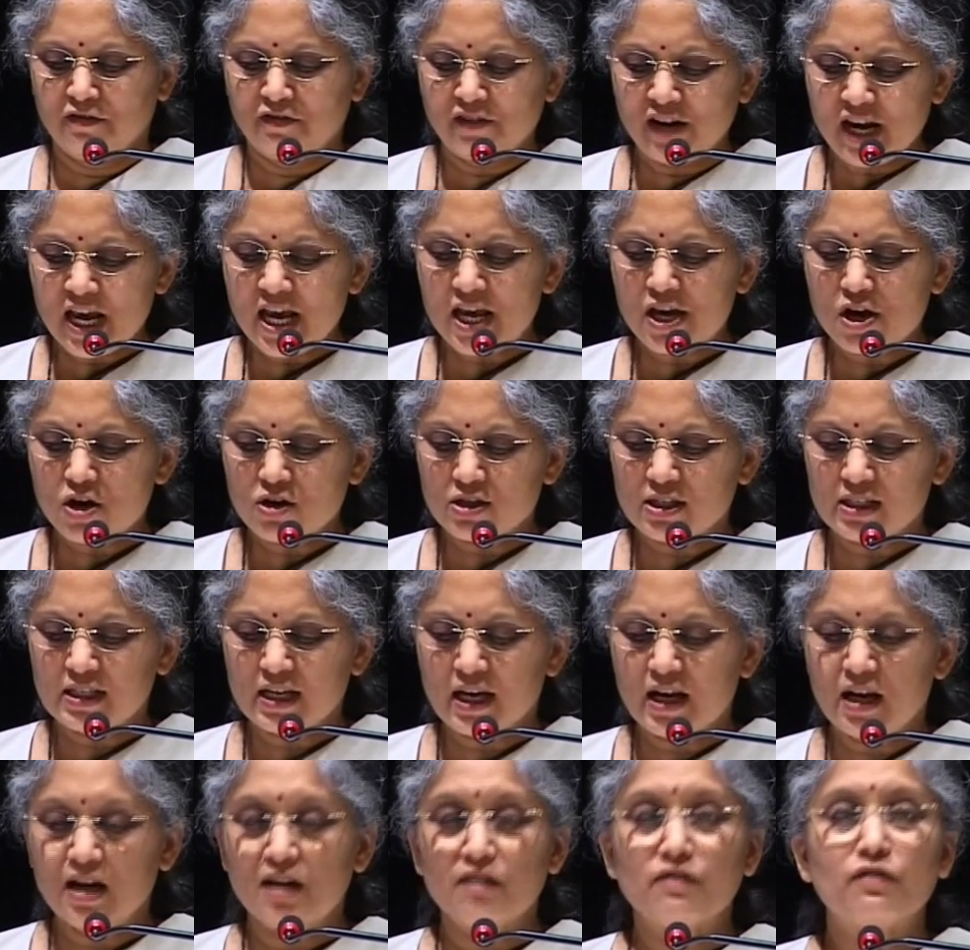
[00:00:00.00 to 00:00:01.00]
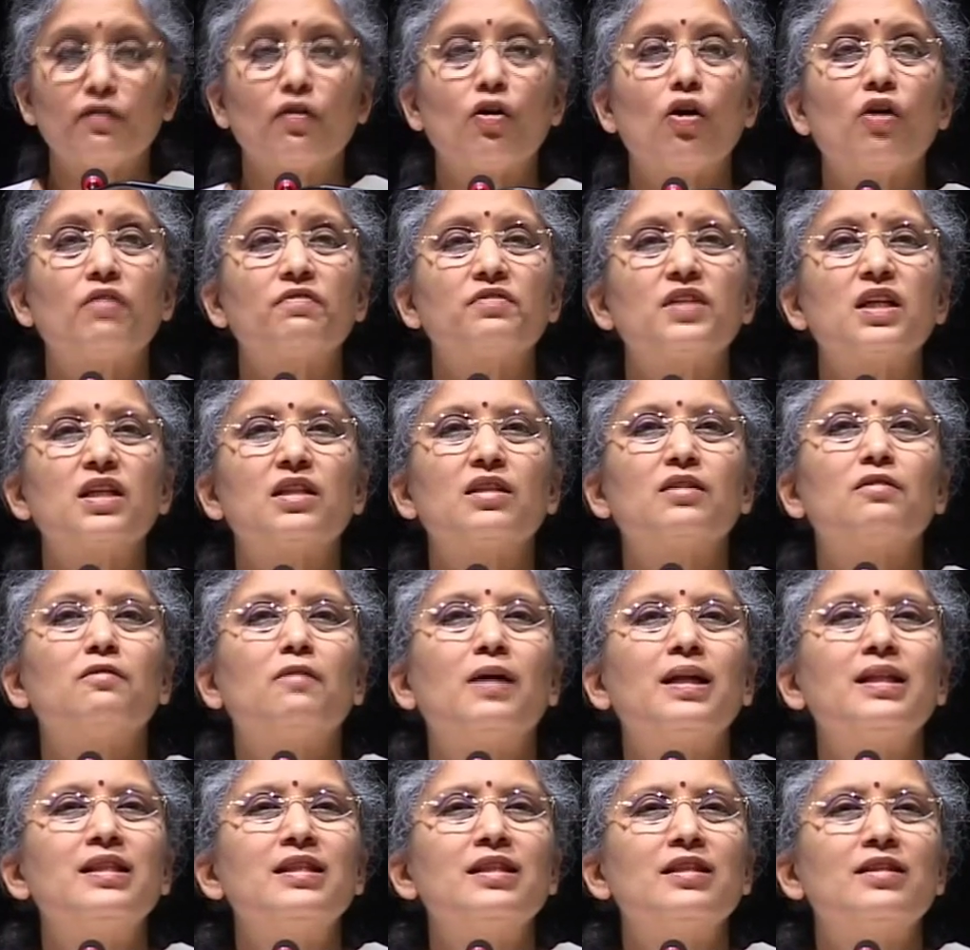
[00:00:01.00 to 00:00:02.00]
Free yourself of the
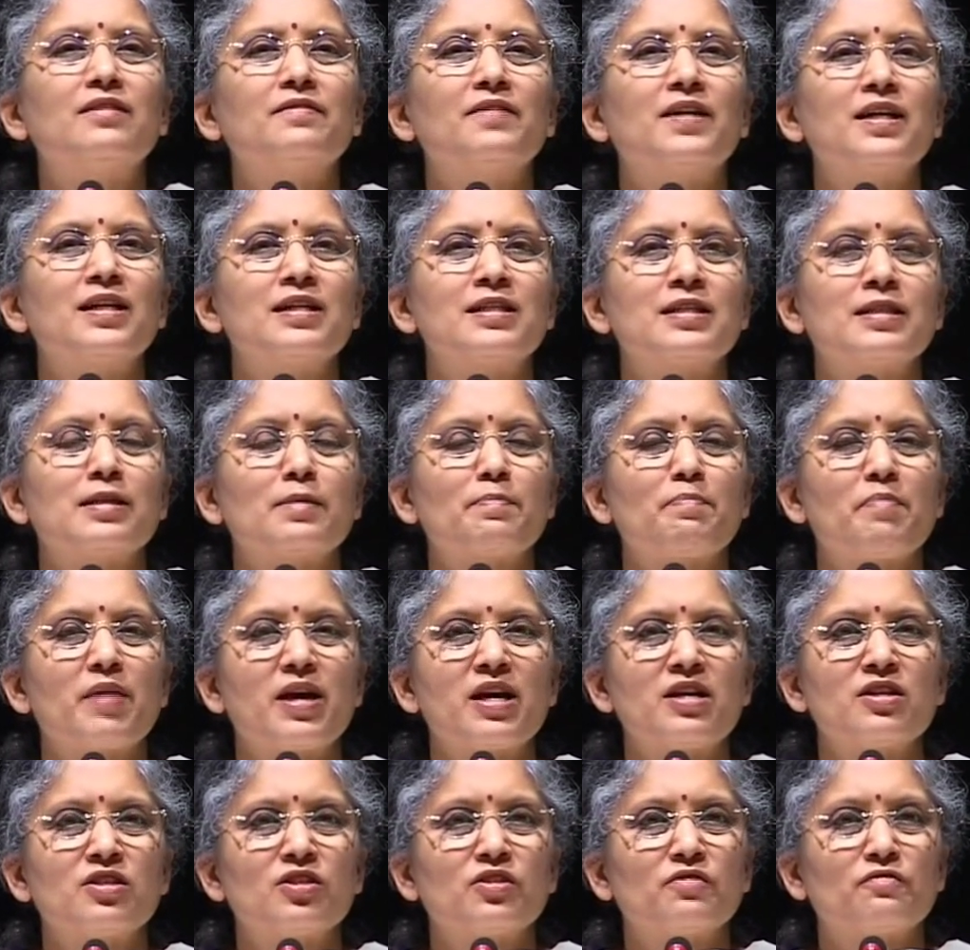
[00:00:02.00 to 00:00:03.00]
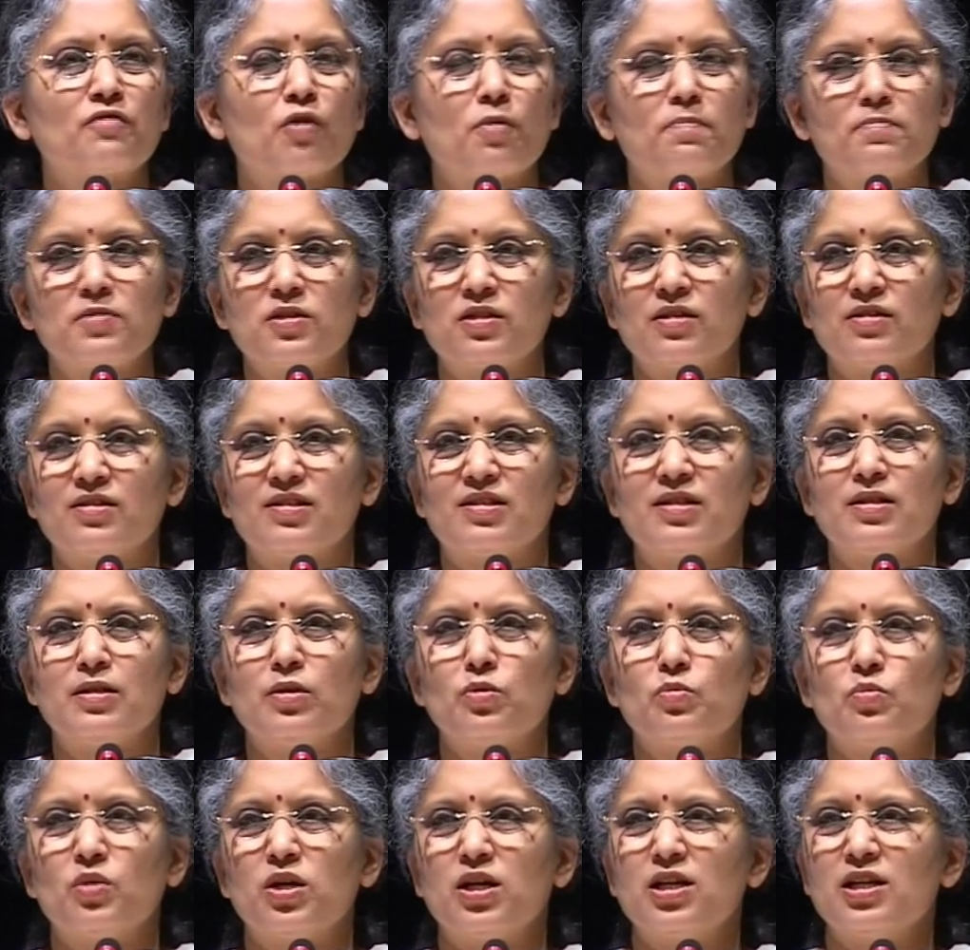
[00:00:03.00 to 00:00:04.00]
dvandvas, the pairs of opposites
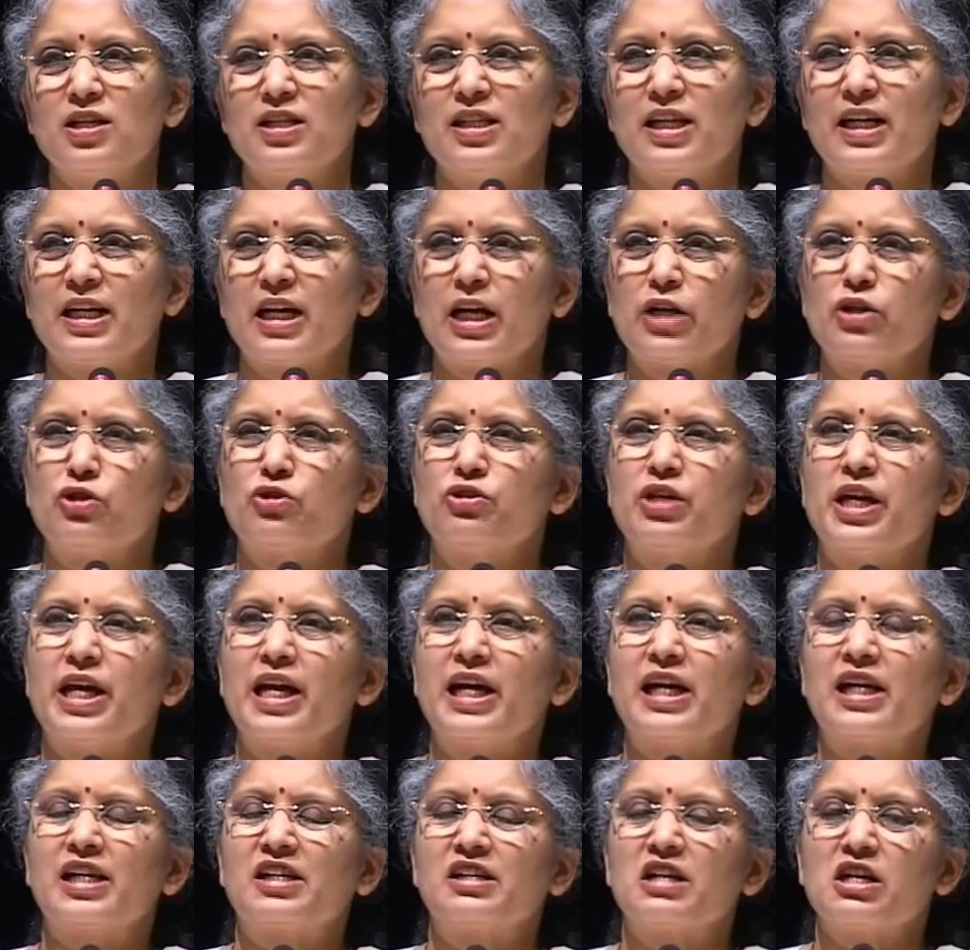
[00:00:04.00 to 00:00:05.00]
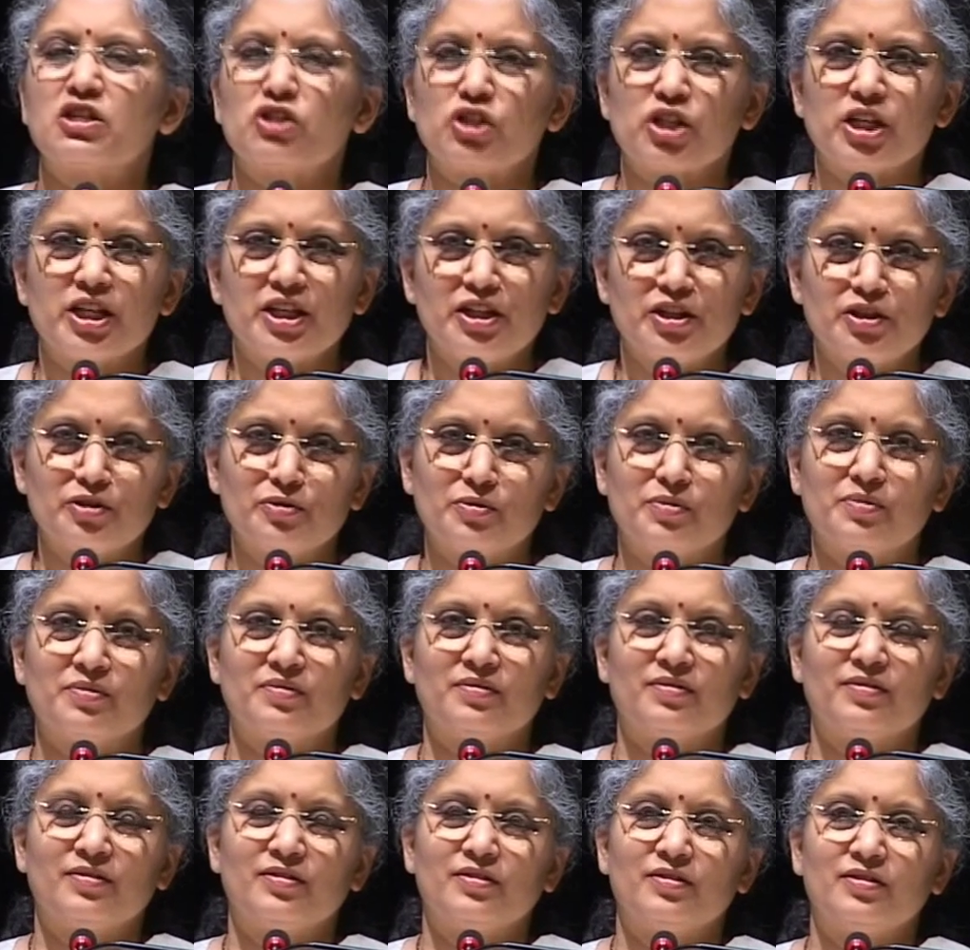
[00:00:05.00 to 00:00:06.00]
in the world that are today crushing you.